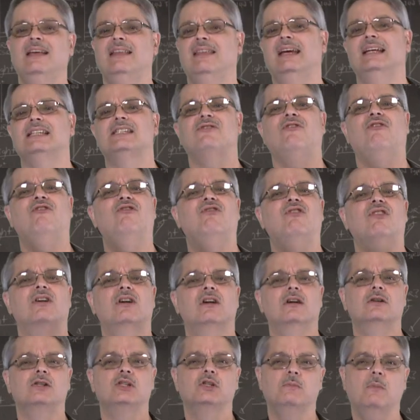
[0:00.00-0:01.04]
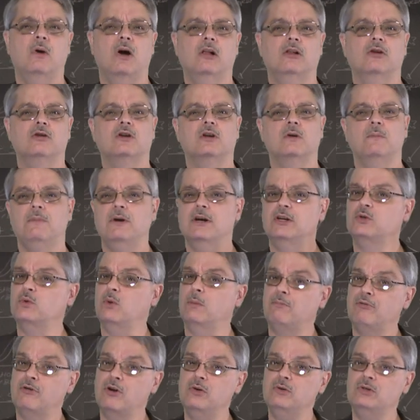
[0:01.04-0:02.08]
That's far smaller compared to a
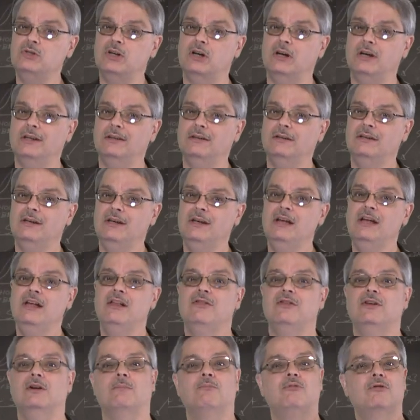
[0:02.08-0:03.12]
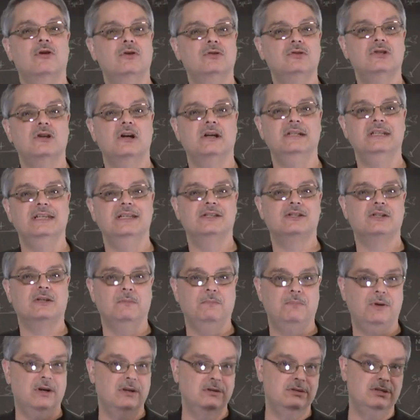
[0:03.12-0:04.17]
proton than a proton is
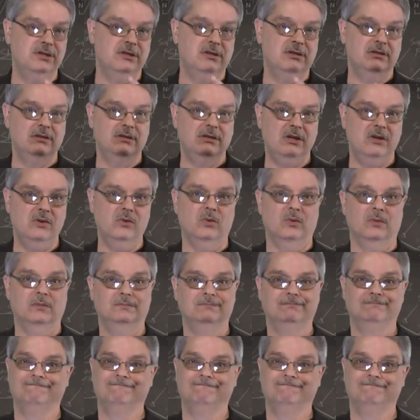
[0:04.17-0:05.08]
compared to you.